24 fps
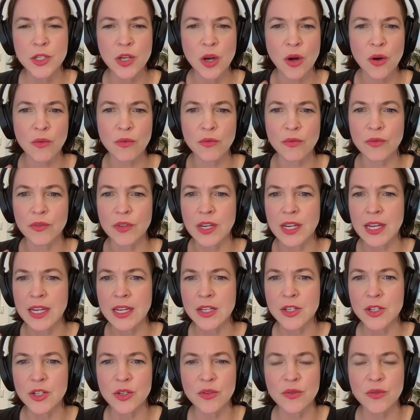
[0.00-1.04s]
don't
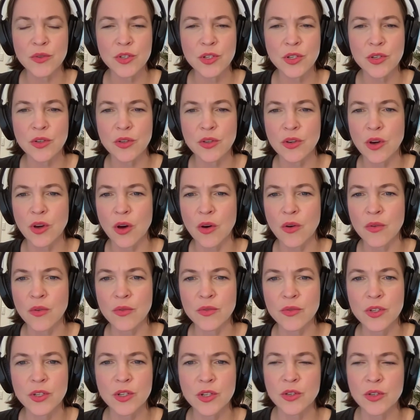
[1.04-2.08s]
need you to
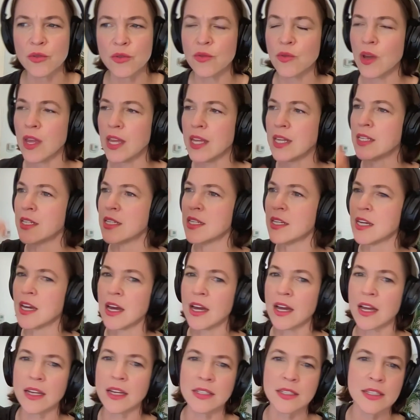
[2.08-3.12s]
go to
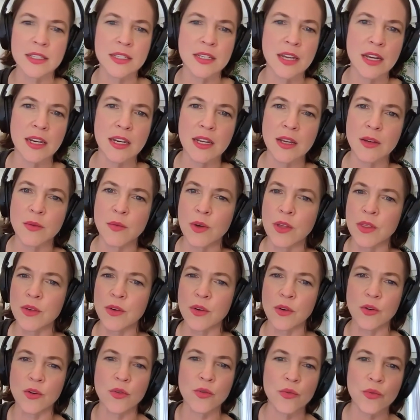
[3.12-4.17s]
India and study with a
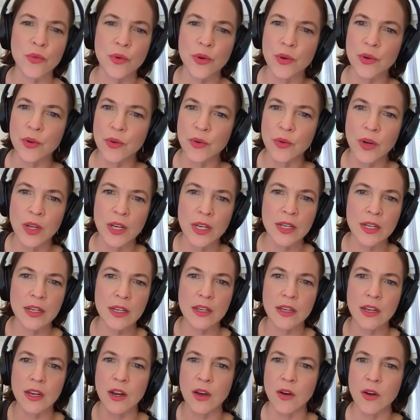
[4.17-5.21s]
guru. And,
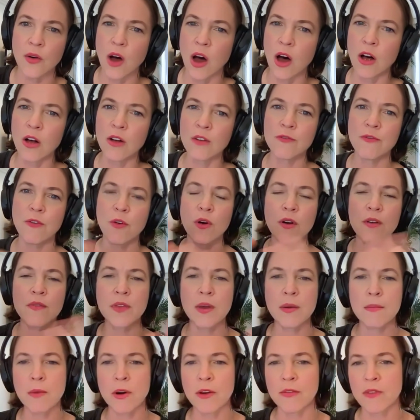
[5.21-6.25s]
all 4 of
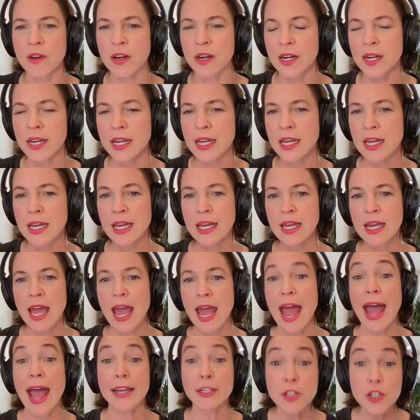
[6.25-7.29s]
them are very
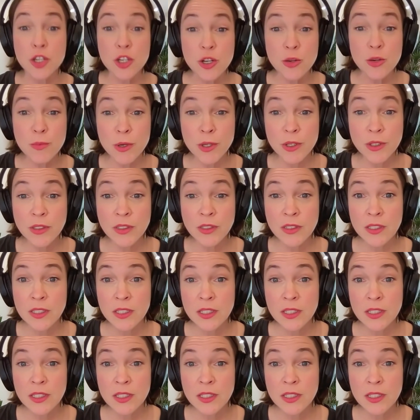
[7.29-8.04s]
actionable,